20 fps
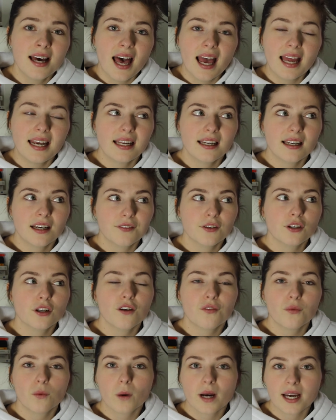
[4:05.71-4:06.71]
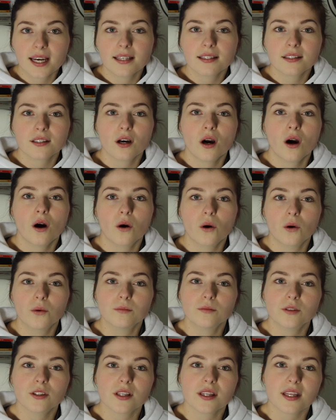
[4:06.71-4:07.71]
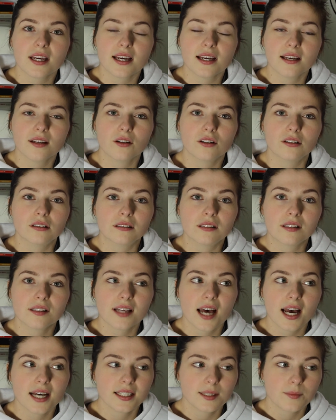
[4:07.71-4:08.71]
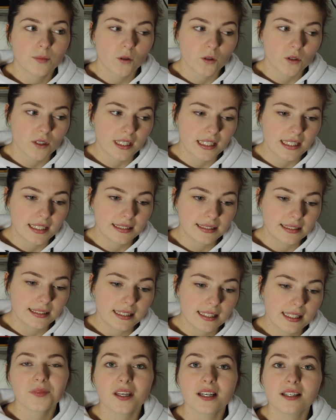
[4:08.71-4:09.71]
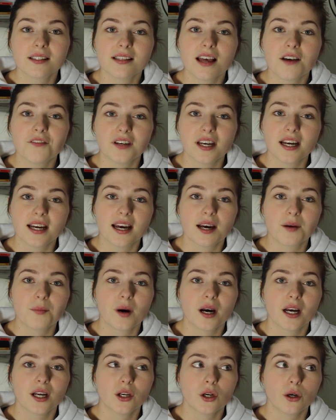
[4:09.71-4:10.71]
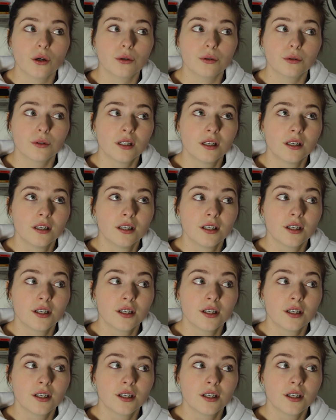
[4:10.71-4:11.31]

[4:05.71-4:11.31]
I didn't have enough weights at home, so then on Saturday mornings at 7 AM I'd go